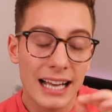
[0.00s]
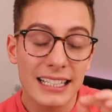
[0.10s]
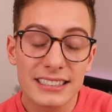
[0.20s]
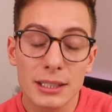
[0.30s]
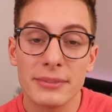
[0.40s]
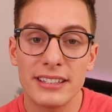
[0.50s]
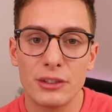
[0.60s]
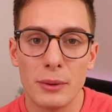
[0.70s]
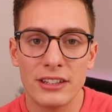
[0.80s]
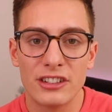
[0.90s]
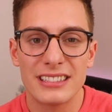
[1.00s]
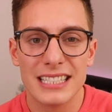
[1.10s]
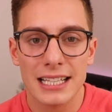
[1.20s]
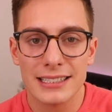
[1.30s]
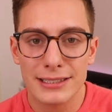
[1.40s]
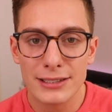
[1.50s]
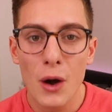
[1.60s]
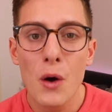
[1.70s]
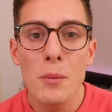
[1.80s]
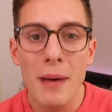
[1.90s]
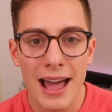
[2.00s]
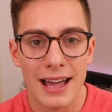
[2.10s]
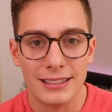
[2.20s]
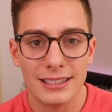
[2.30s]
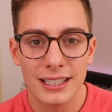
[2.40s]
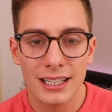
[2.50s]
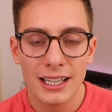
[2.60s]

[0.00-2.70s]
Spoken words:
And in some situations, it gets so bad